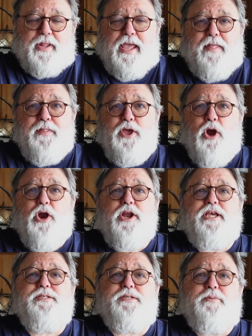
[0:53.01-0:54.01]
And the art
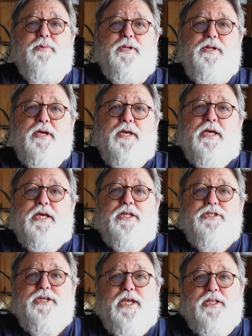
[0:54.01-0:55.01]
exhibit
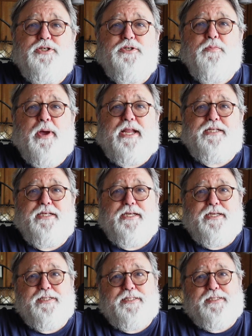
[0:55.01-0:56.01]
changed my
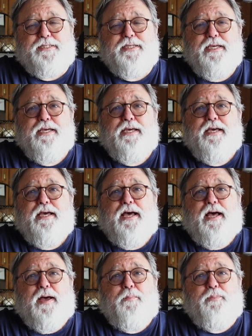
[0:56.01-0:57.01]
tickets
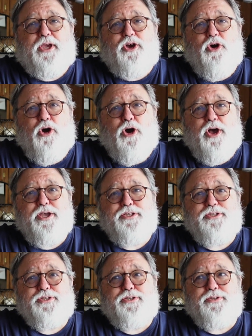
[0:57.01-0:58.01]

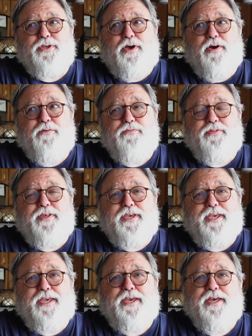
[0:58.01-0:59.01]
because of
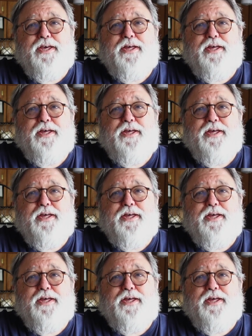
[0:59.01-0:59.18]
they